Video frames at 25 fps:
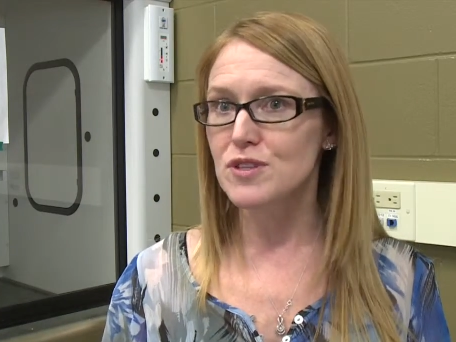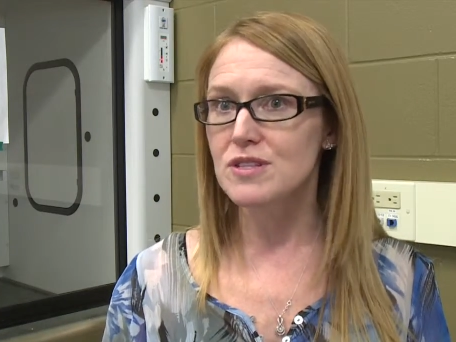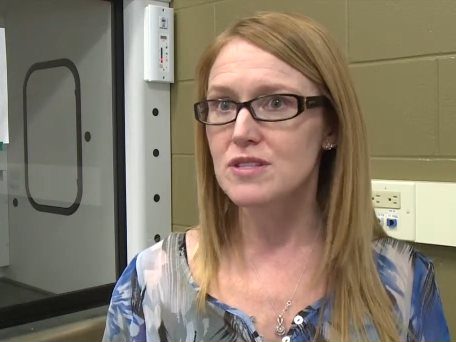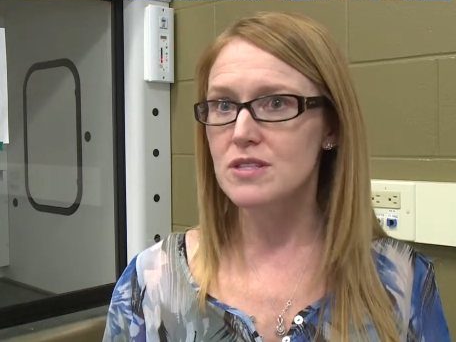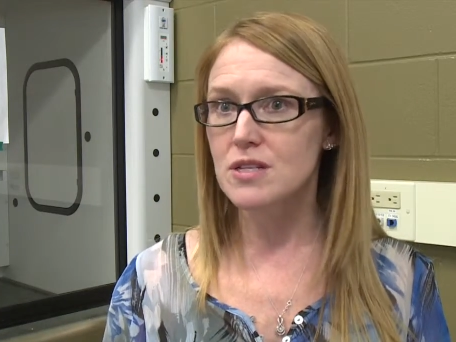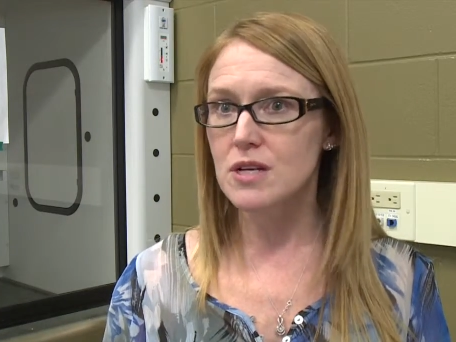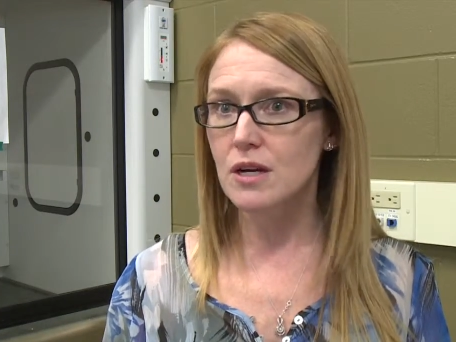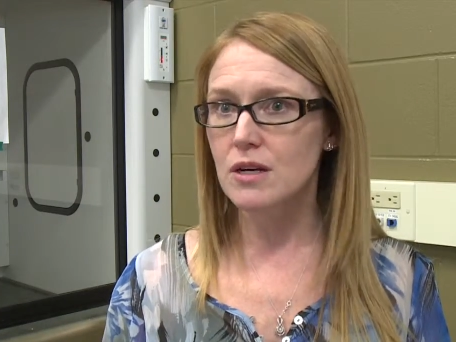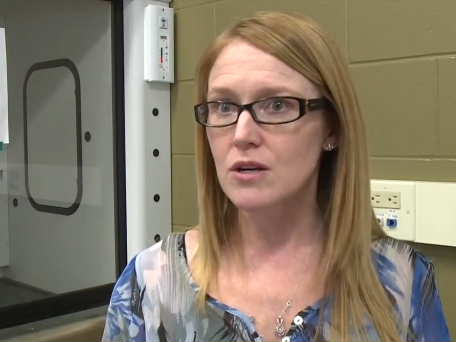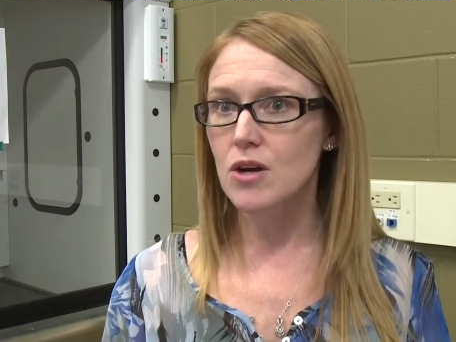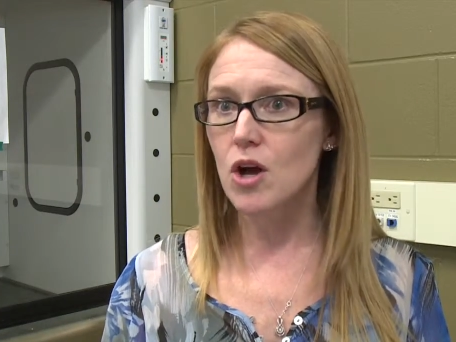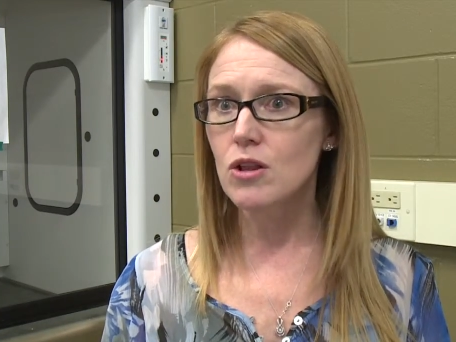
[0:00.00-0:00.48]

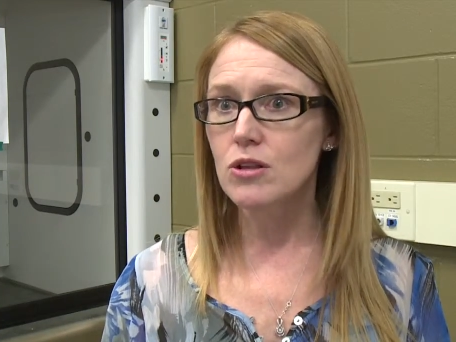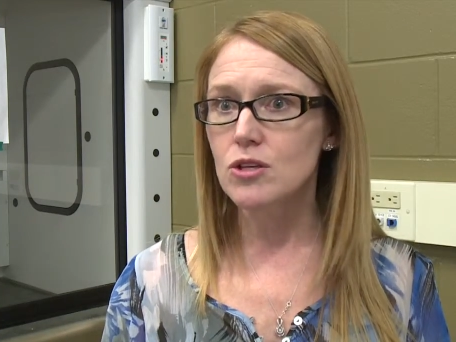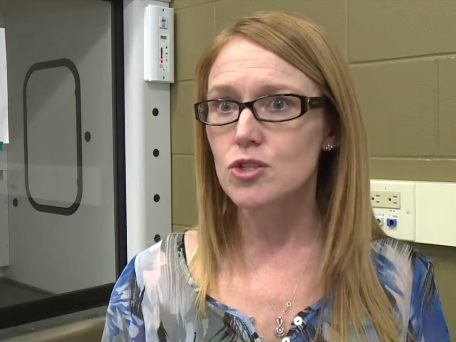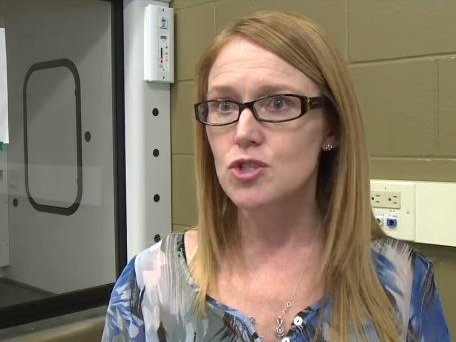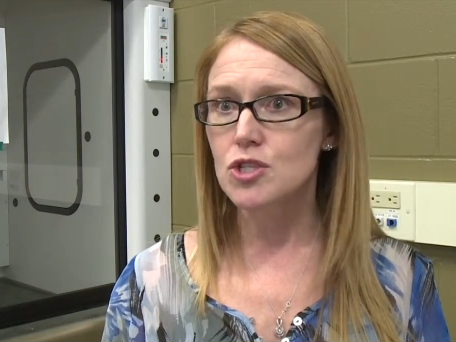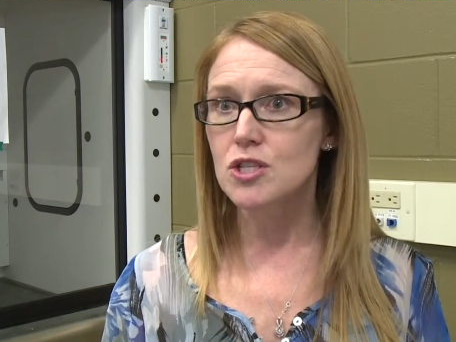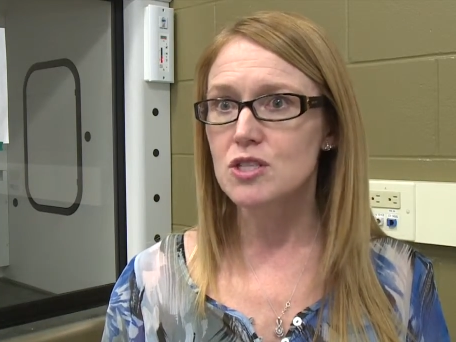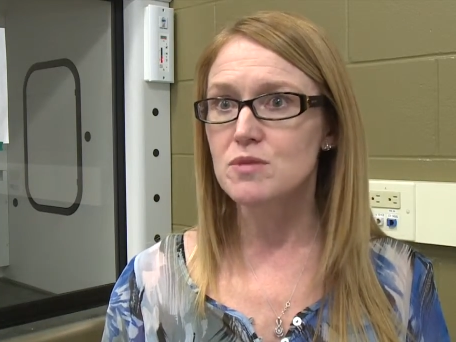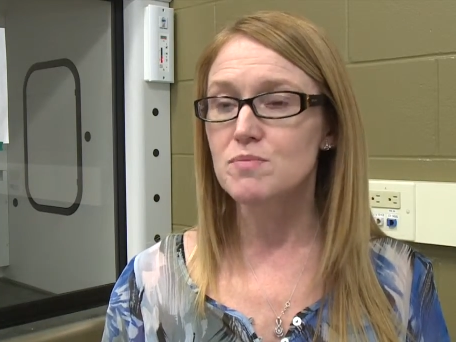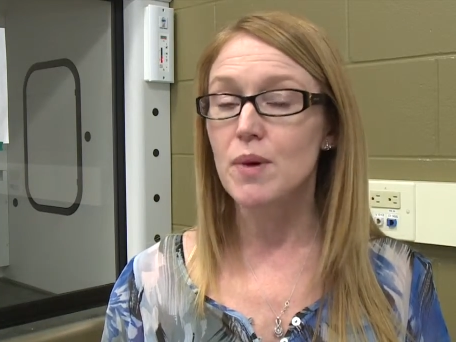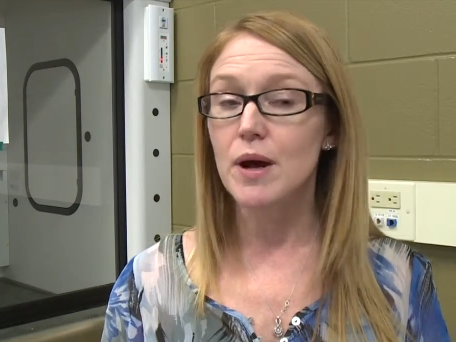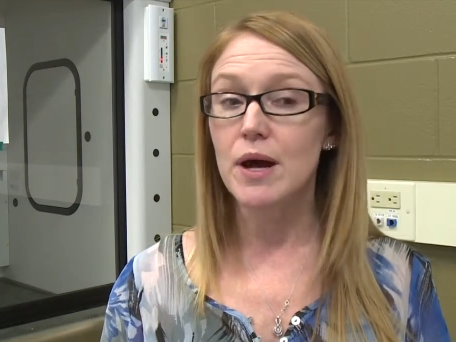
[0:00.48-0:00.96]
these
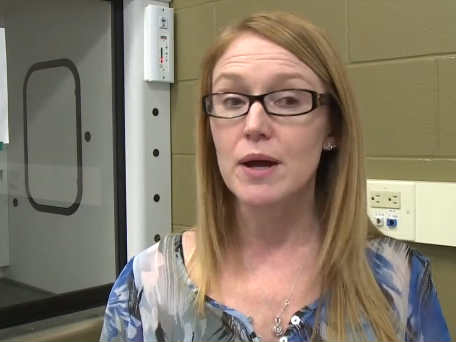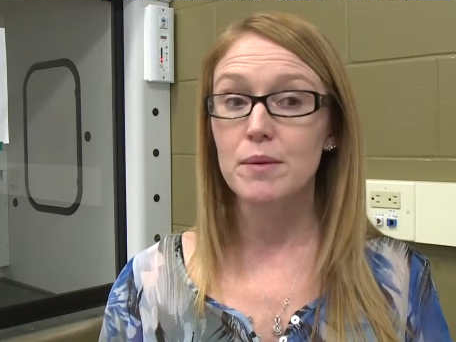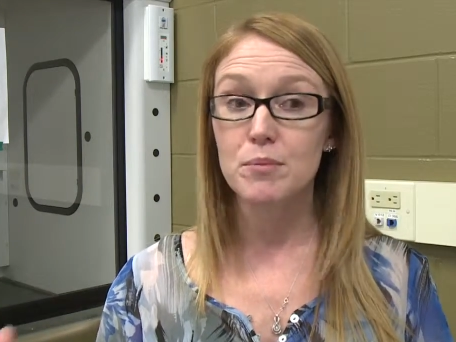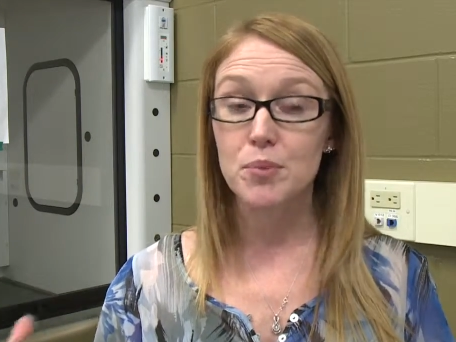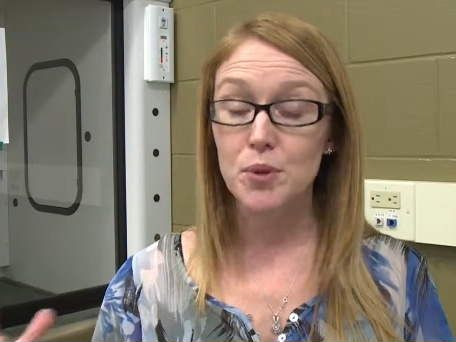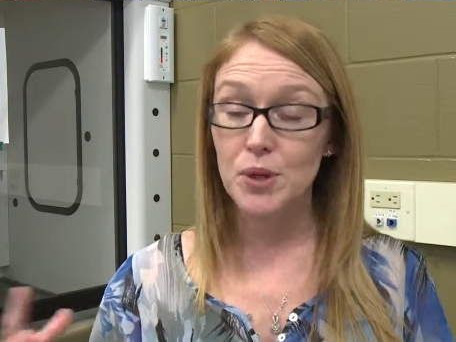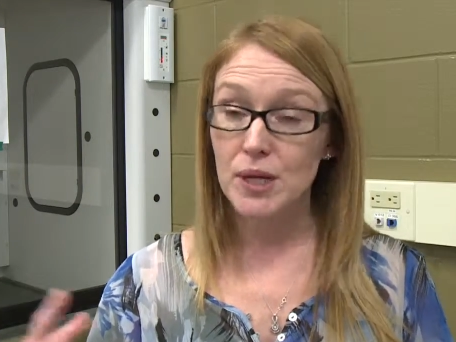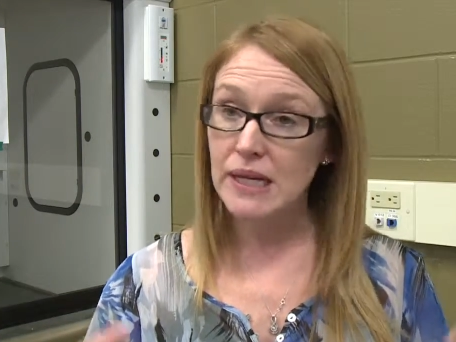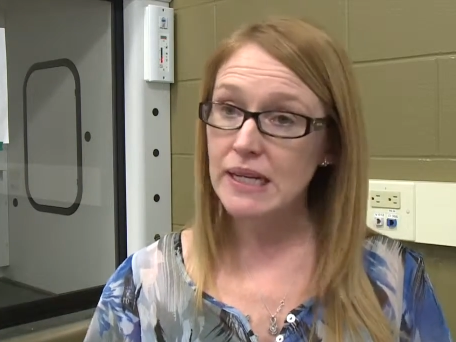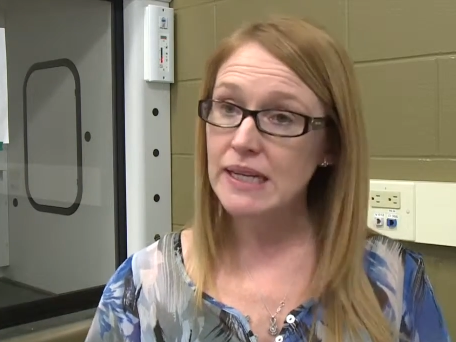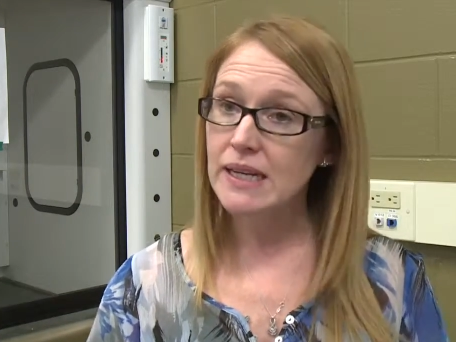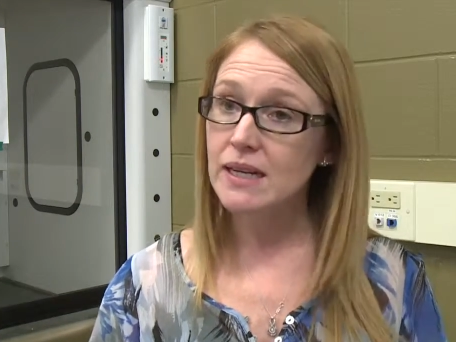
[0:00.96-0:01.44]
technologies by
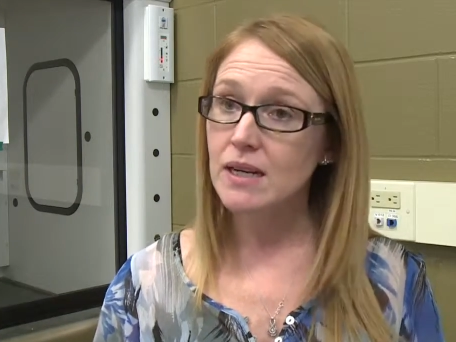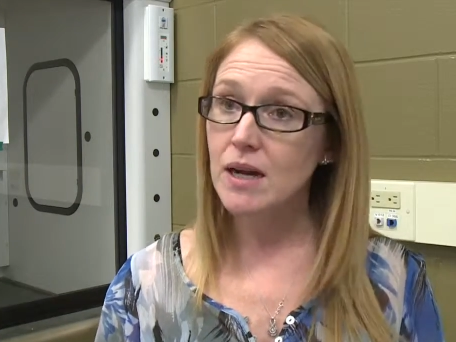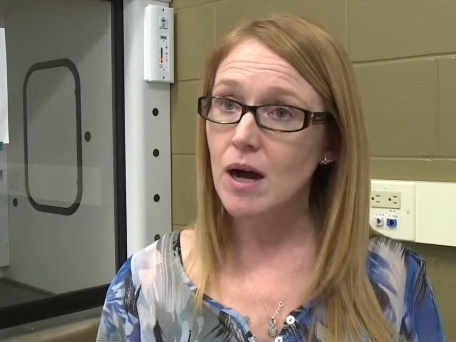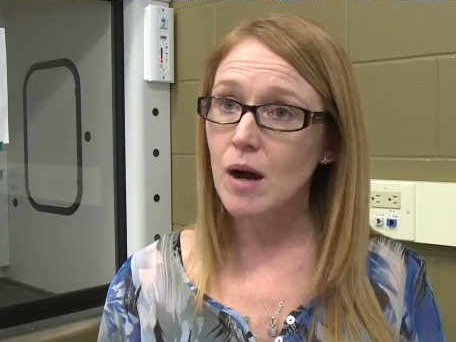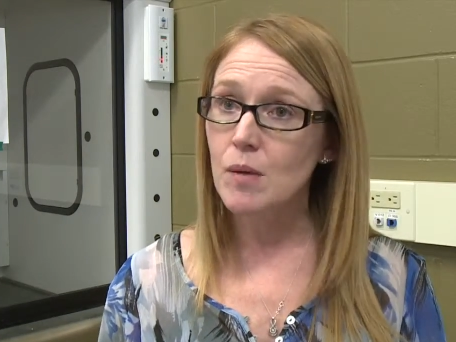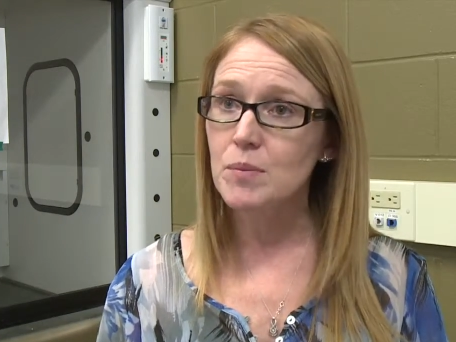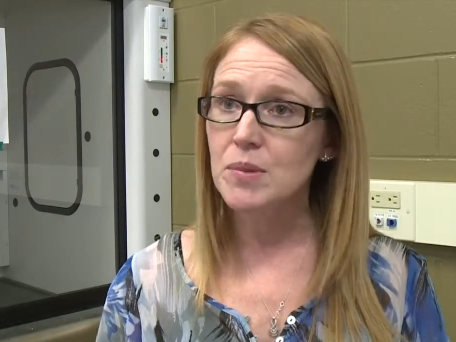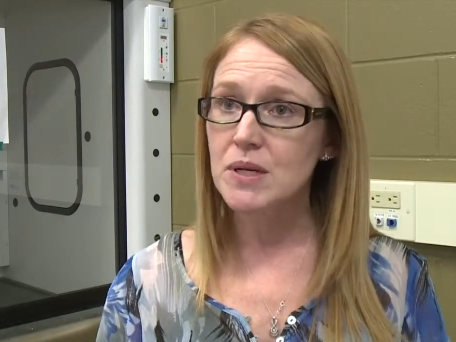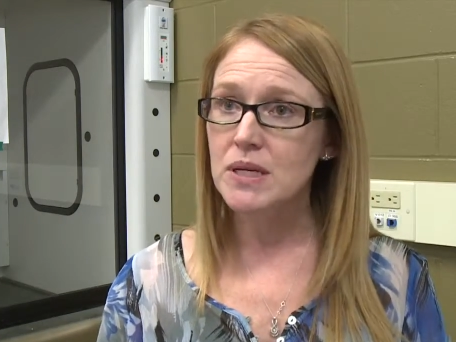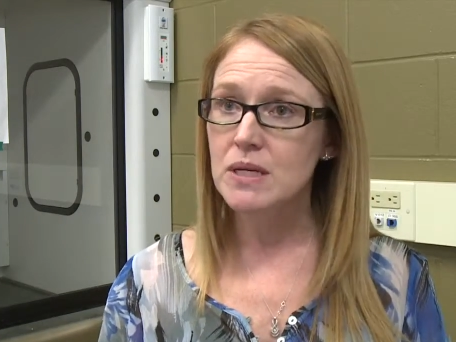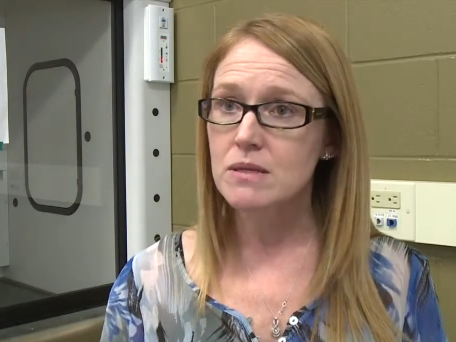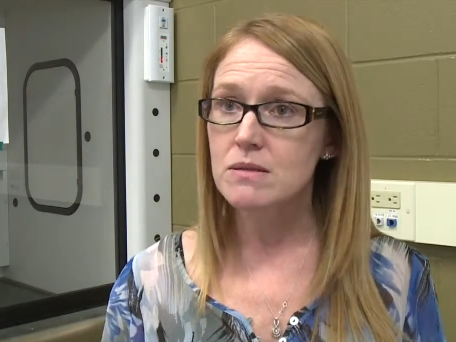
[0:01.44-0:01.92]
bringing in
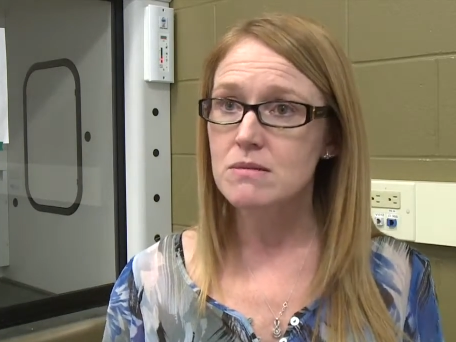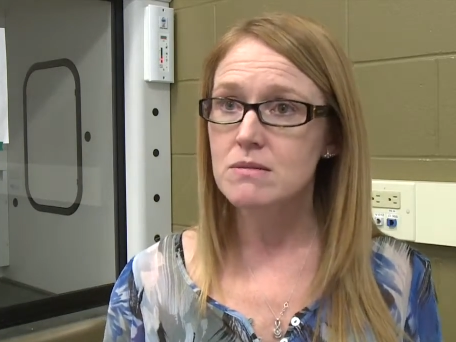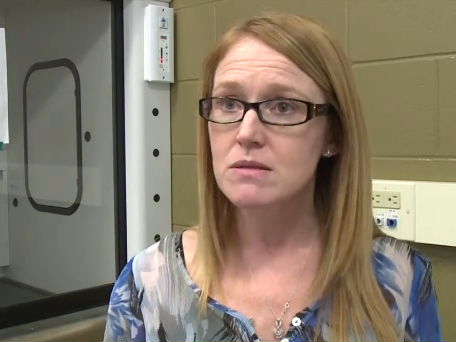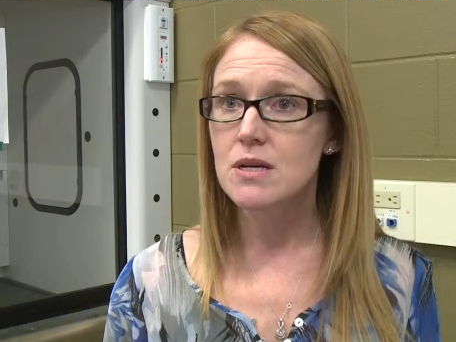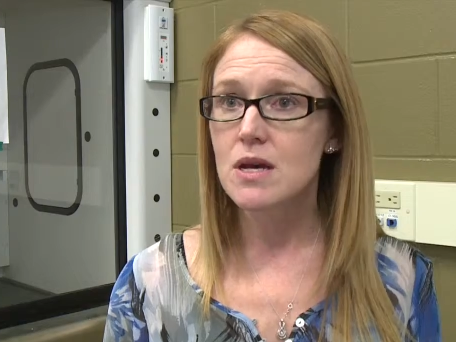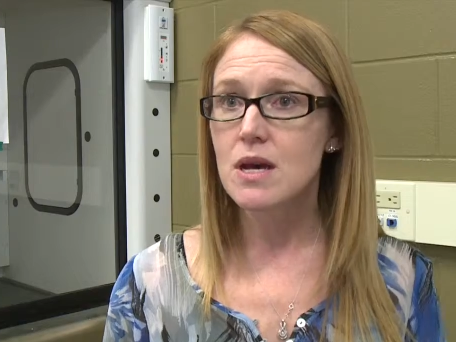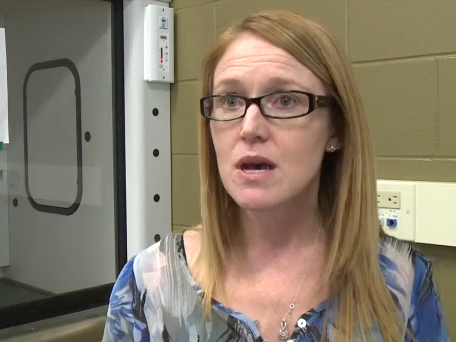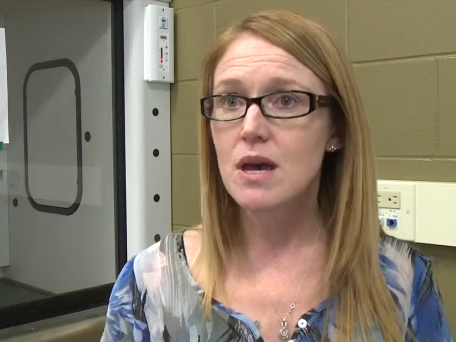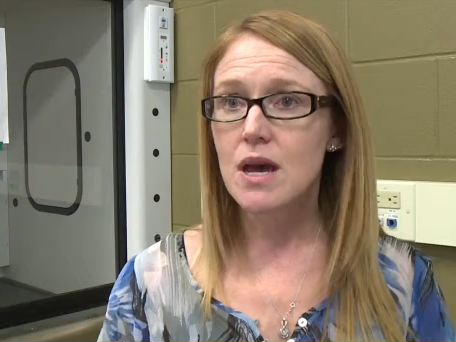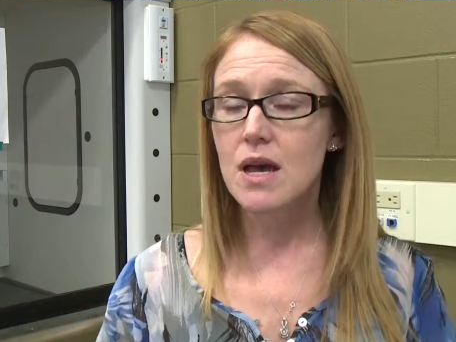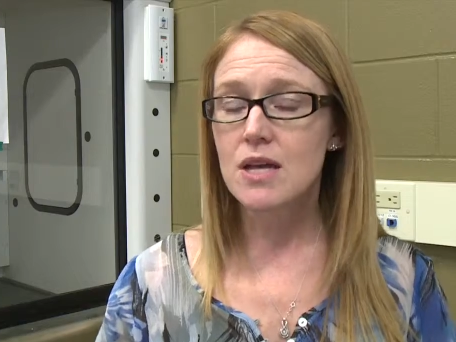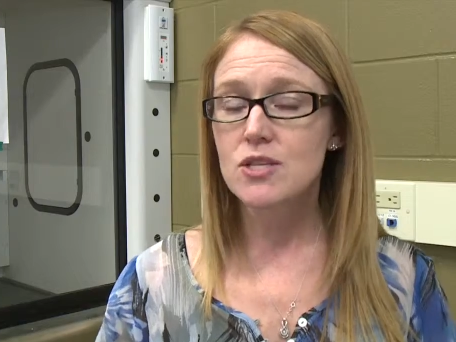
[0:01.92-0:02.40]
companies.